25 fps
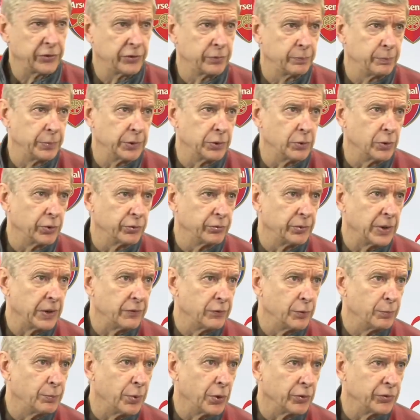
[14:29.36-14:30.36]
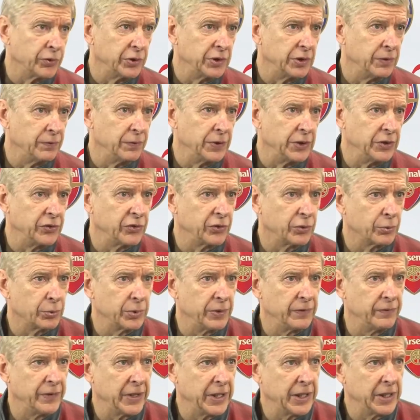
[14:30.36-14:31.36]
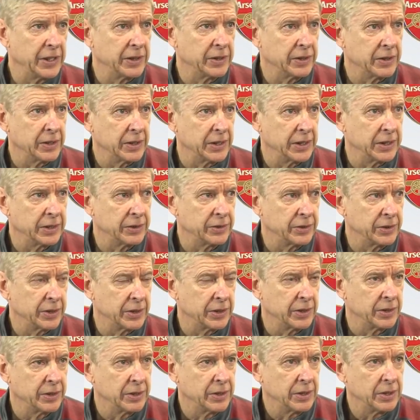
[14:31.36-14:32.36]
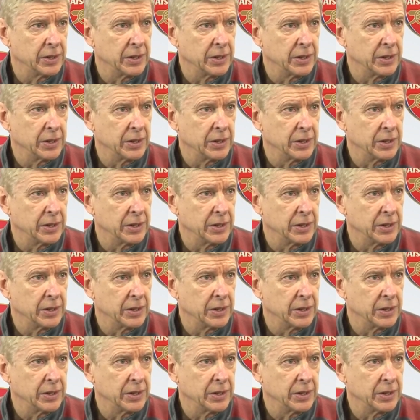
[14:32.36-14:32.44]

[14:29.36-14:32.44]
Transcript: Yes, because we have a positive history there, and